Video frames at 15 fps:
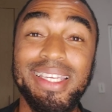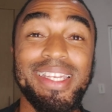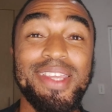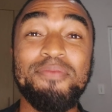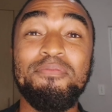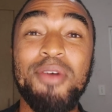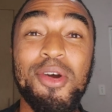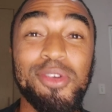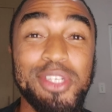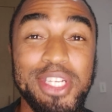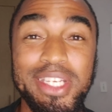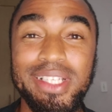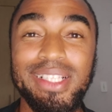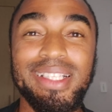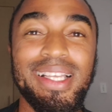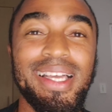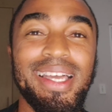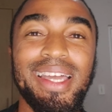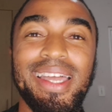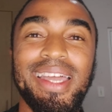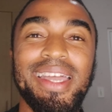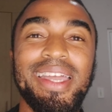an
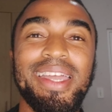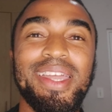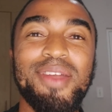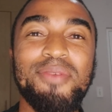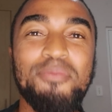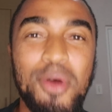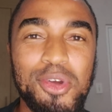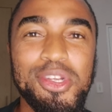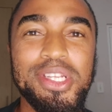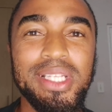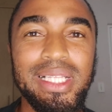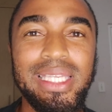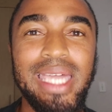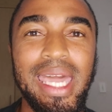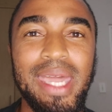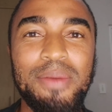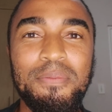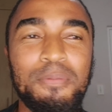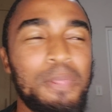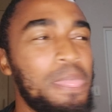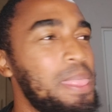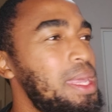emotional
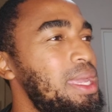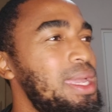game.